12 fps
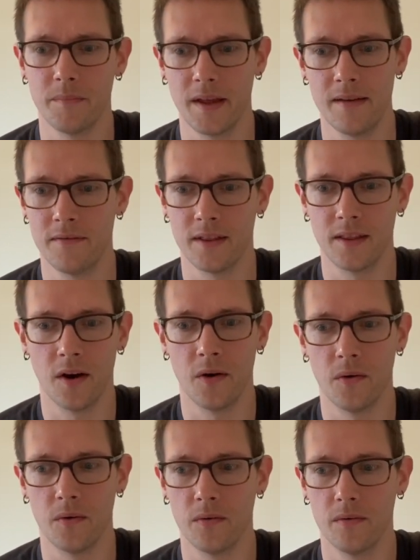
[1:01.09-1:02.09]
Even
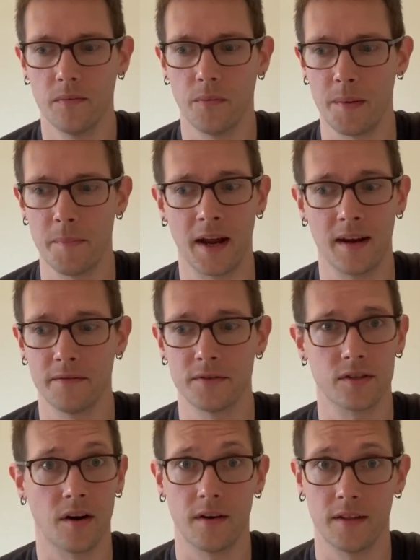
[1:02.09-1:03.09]
though we might have
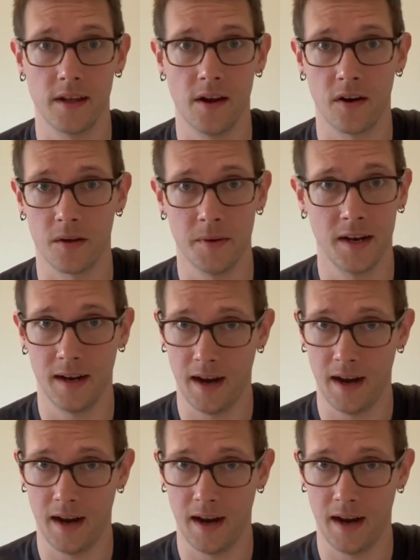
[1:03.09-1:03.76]
started the argument and I